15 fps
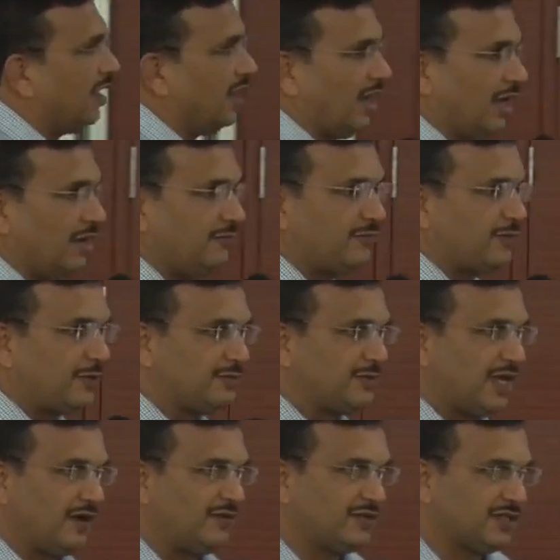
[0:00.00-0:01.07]
I am from
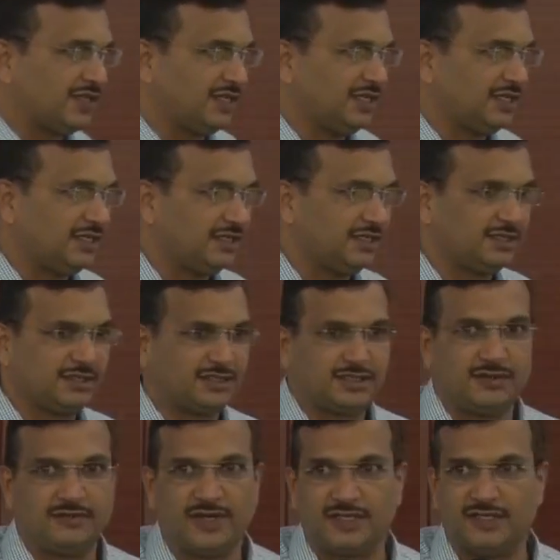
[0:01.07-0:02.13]
Devanagere. It is
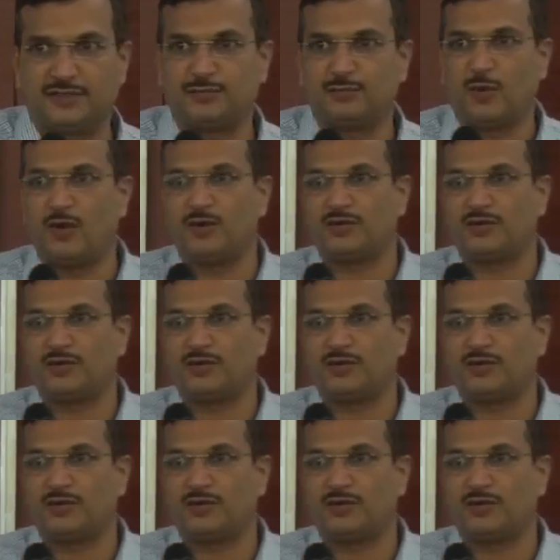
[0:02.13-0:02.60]
a very small